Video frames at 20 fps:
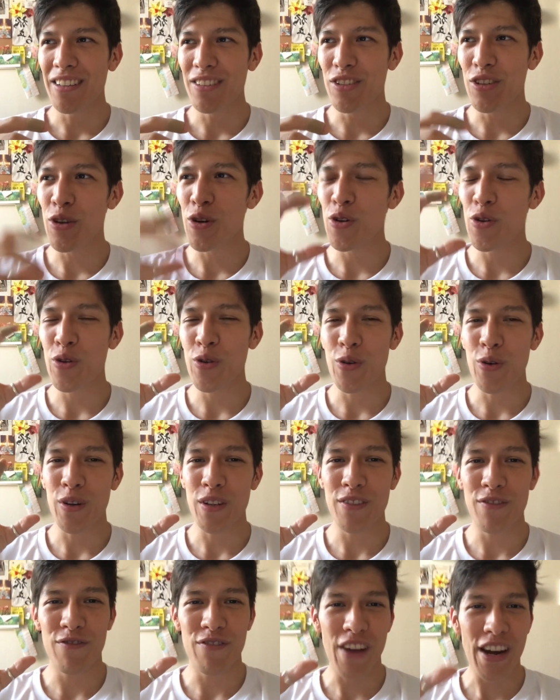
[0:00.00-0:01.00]
to
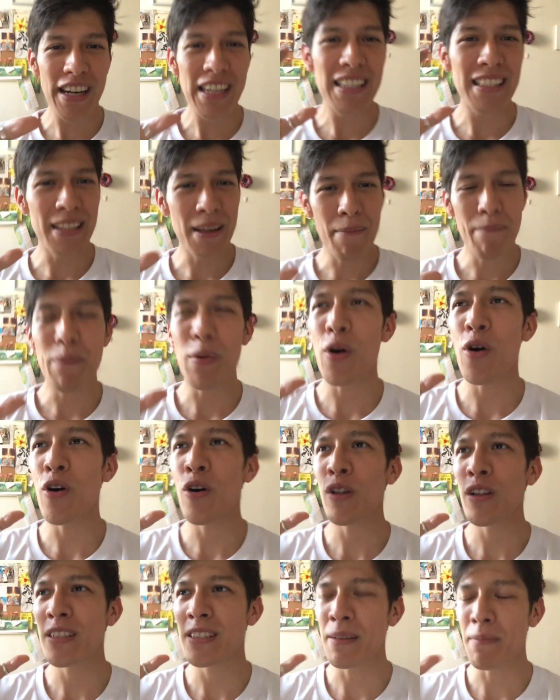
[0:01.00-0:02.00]
very
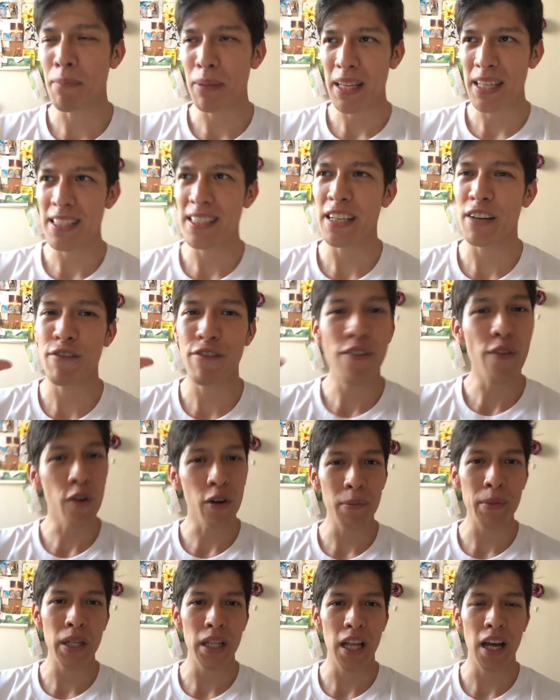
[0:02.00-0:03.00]
simple, simplistic
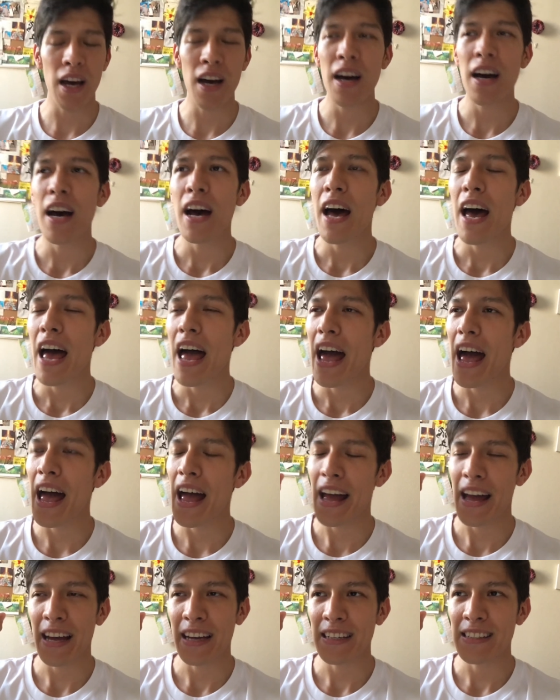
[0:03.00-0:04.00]
formula.
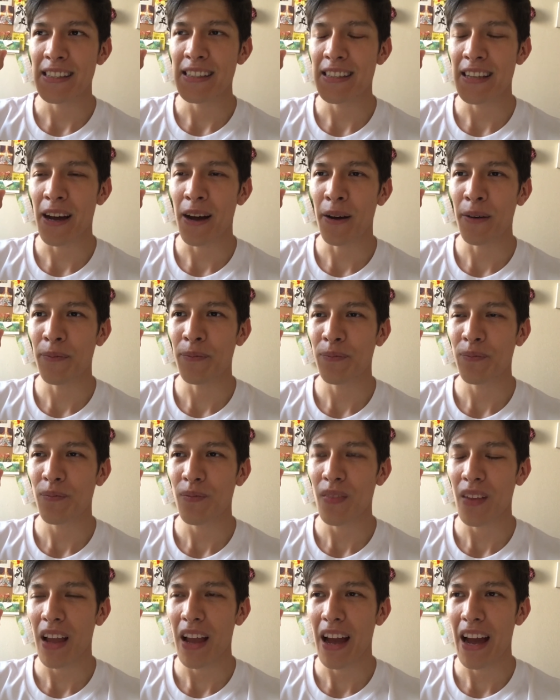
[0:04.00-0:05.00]
And I
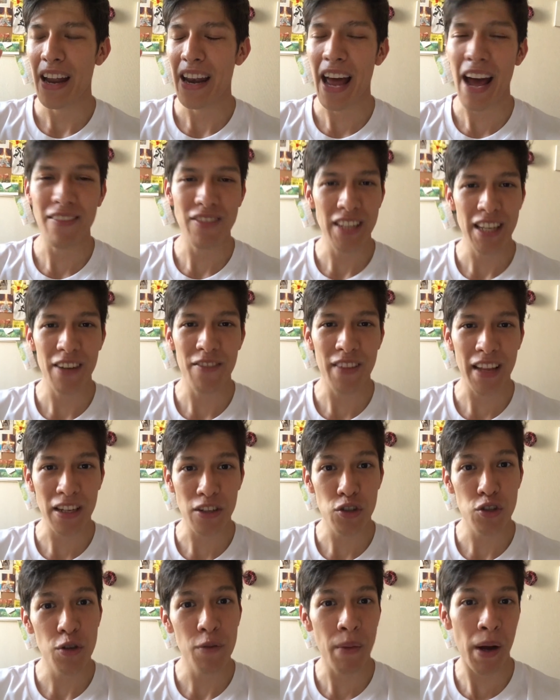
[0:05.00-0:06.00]
have to give
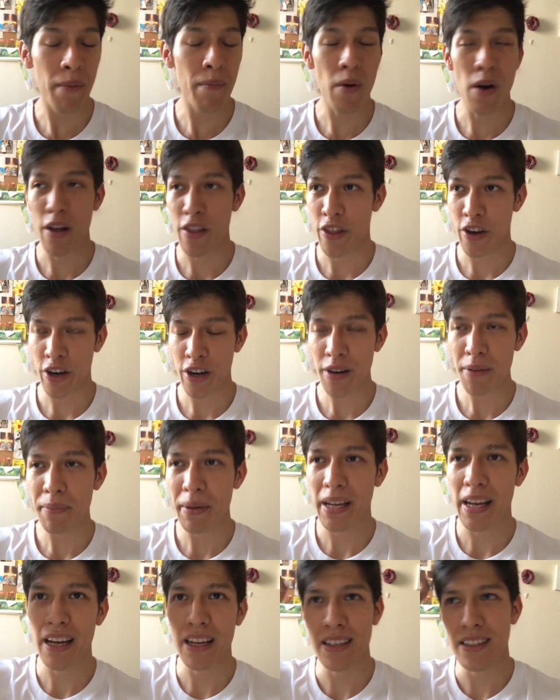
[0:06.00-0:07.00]
thanks to my mother,
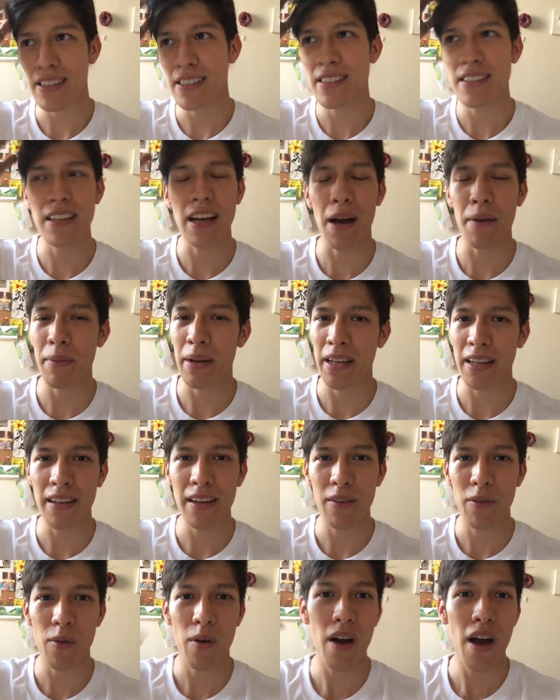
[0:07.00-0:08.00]
because I
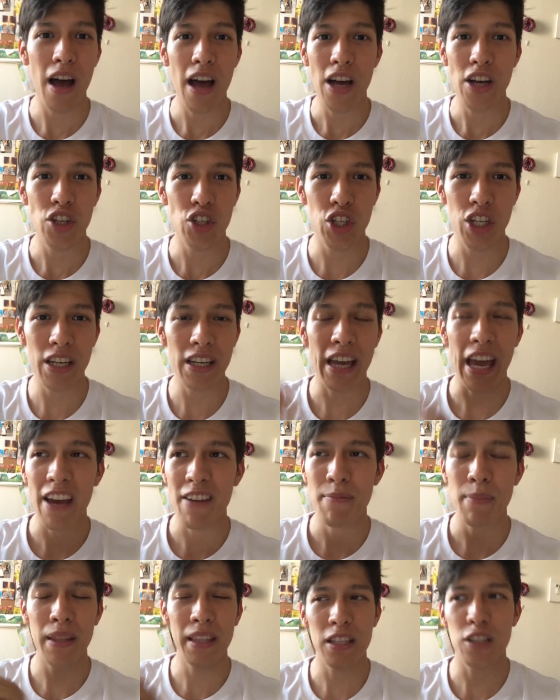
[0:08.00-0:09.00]
mean, she
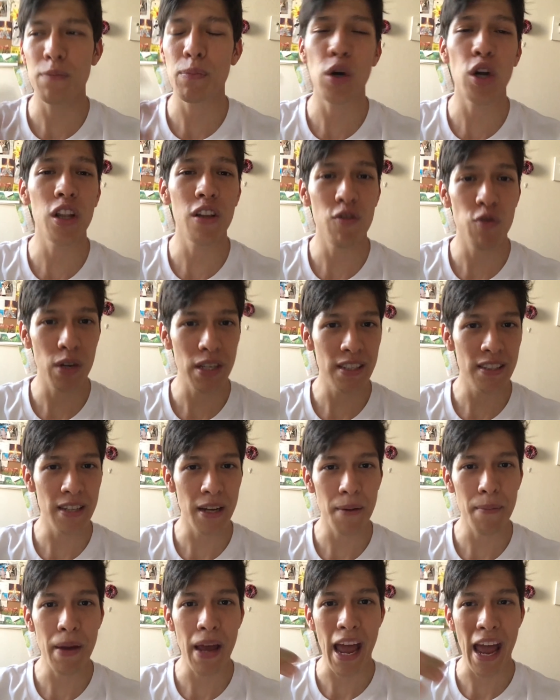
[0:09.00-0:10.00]
gave me this pearl of
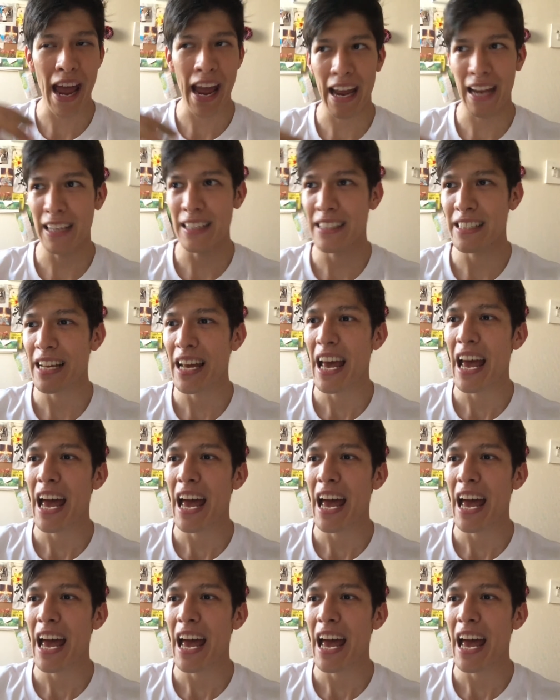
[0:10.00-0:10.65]
wisdom, and